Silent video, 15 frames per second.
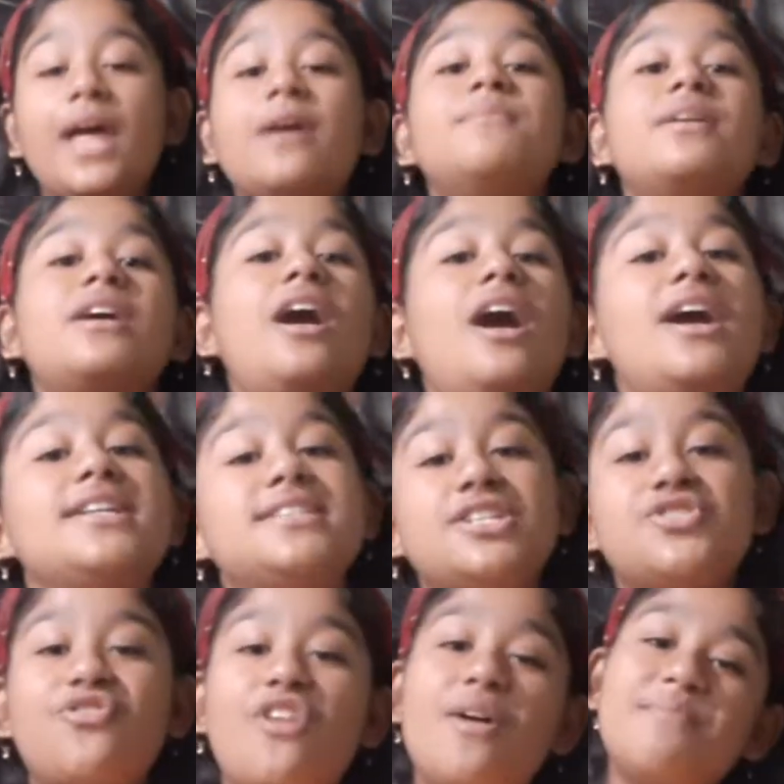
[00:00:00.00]
because it's
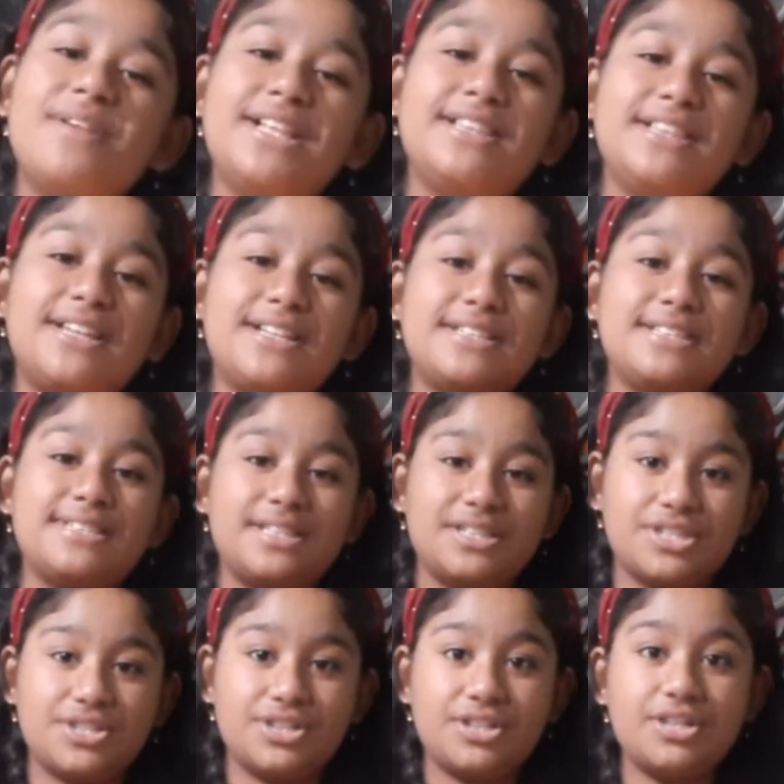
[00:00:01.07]
from my little
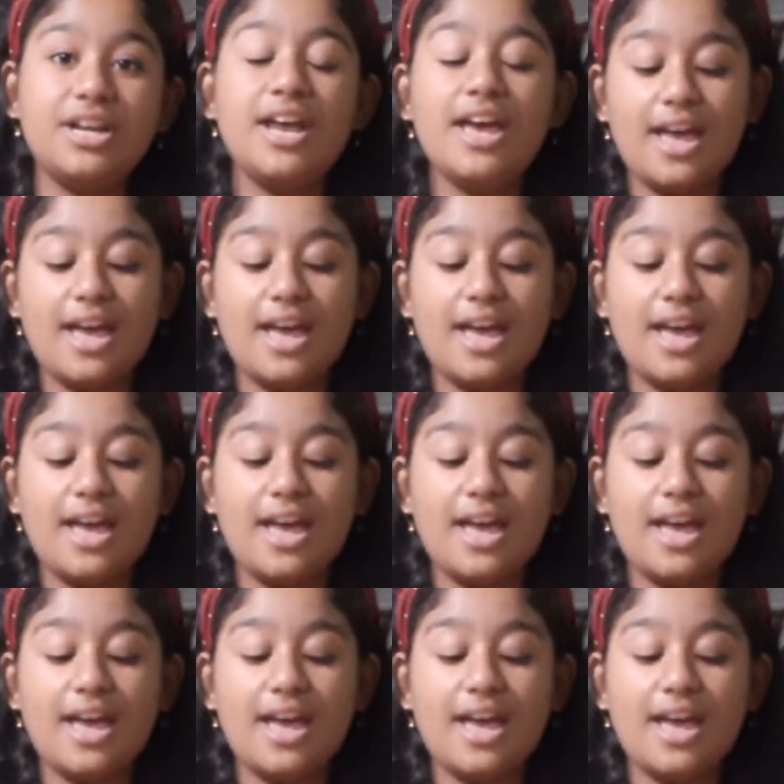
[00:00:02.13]
sister